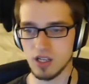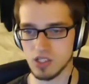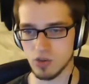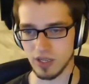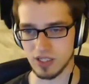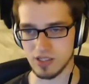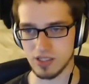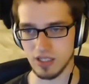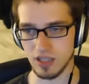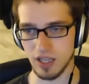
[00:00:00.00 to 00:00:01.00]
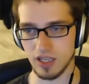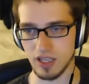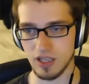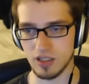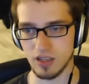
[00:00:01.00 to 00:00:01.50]
so I can see like,
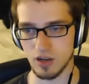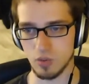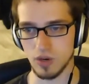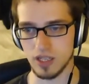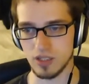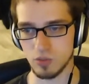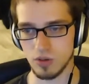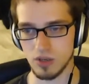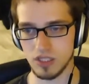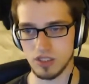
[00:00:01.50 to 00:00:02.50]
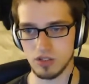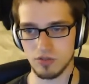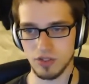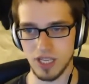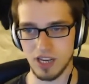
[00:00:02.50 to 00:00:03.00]
you know, what do I need to do
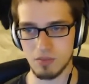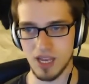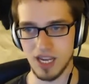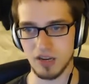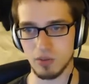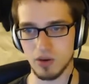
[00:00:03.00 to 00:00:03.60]
for Get It Made?